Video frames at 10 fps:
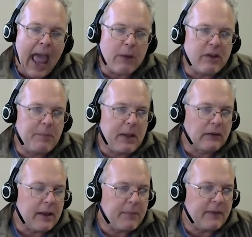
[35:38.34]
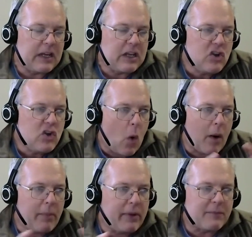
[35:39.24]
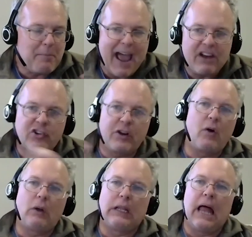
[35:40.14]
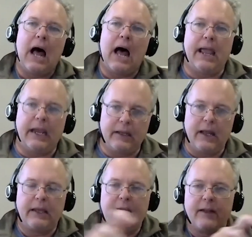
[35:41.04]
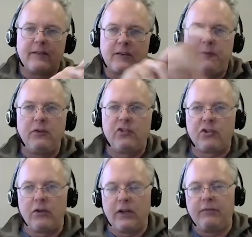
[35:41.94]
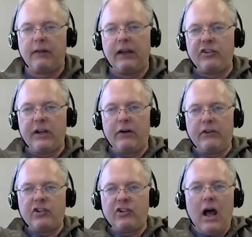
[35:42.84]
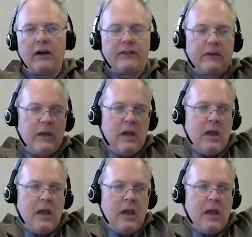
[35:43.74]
And we've built up this enormous Maginot Line against future deflationary shocks.